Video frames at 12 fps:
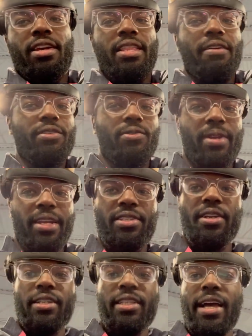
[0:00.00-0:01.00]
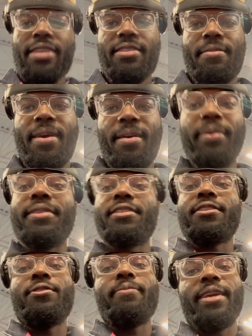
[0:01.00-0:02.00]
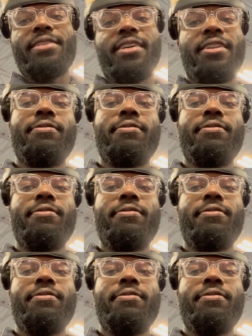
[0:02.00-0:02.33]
That was what I started last time at, but this is a new baseline.